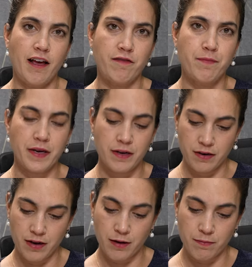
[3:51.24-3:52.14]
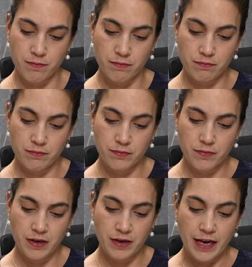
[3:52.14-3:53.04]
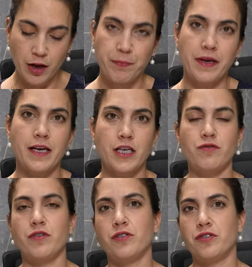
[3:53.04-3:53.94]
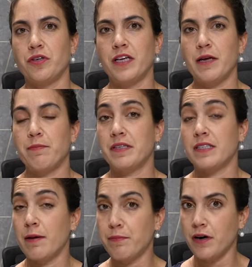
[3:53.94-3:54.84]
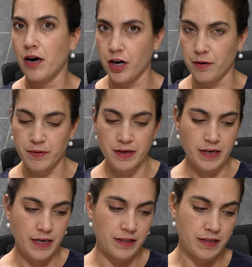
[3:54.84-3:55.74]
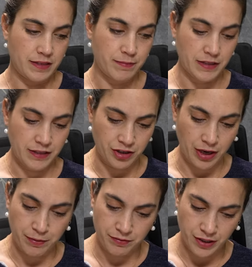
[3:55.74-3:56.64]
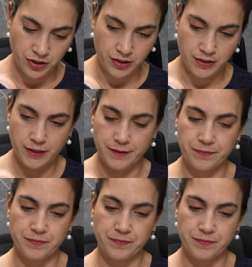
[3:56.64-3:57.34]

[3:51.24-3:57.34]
have been helping Israel to keep its upper arm in these military operations.